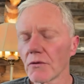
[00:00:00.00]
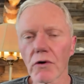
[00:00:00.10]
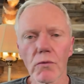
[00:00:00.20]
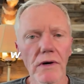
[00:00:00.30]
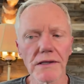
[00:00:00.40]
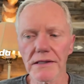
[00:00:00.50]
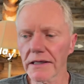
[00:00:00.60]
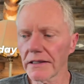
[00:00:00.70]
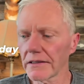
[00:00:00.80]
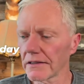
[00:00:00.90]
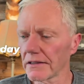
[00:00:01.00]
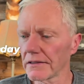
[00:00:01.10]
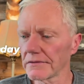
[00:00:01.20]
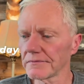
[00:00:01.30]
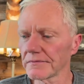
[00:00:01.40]
Well, one day,
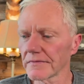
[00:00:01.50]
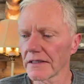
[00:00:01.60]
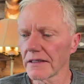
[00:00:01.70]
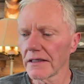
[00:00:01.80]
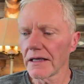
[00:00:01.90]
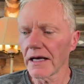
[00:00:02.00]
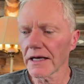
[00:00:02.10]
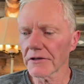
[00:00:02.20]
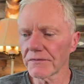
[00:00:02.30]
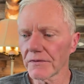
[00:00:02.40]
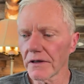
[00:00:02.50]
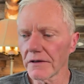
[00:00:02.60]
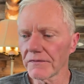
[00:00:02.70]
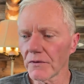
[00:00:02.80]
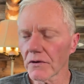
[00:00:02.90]
uh, I got a, f
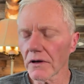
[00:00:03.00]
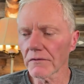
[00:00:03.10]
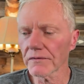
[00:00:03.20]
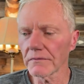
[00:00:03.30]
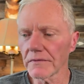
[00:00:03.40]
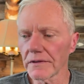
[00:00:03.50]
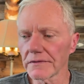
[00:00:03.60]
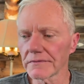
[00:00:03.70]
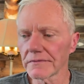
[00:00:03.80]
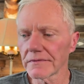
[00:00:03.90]
a phone call from a,